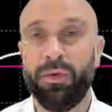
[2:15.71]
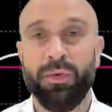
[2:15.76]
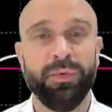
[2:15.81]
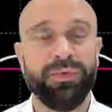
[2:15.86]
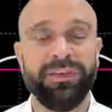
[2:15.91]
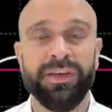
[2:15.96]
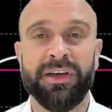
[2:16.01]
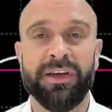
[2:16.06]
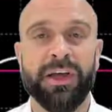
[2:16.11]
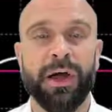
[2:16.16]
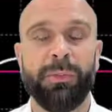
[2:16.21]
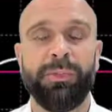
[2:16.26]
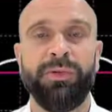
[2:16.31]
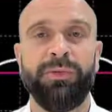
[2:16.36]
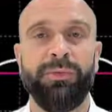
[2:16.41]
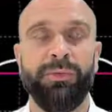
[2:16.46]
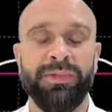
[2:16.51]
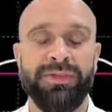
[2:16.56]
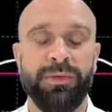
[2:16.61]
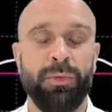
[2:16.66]
also
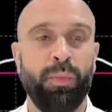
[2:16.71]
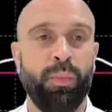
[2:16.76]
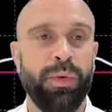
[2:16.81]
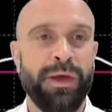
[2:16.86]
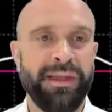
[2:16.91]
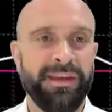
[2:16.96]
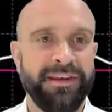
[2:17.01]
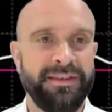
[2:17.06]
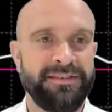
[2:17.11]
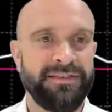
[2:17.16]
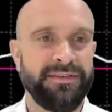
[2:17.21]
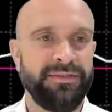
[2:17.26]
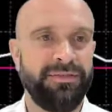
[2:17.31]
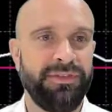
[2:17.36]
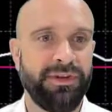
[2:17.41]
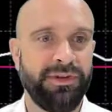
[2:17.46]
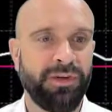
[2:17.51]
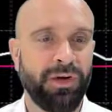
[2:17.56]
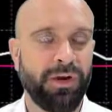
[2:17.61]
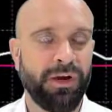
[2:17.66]
coupled with the weakness of
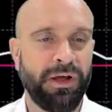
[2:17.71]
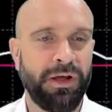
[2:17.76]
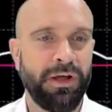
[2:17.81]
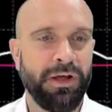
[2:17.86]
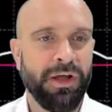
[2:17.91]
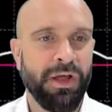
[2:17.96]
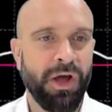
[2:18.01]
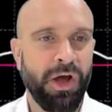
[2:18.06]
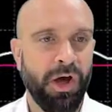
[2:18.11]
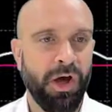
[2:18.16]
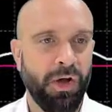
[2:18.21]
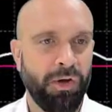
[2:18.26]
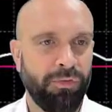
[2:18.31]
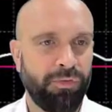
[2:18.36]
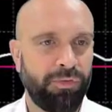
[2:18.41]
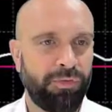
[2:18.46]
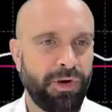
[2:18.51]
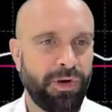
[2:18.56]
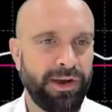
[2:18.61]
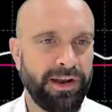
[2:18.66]
the dollar on
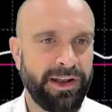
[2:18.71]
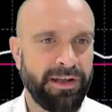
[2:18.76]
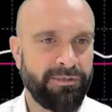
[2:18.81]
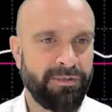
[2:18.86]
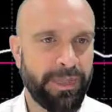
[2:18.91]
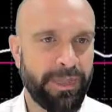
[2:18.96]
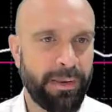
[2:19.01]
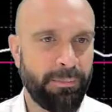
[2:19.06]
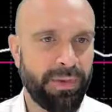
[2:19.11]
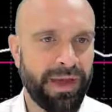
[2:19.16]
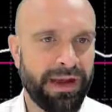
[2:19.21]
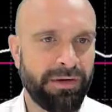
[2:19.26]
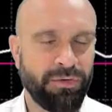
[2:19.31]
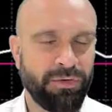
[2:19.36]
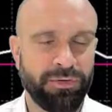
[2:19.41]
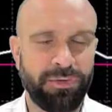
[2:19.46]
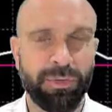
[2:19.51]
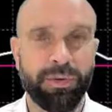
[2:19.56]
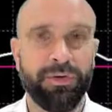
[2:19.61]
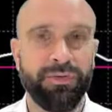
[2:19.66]
Friday from that
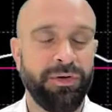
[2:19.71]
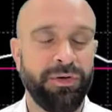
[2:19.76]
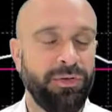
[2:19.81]
payrolls report.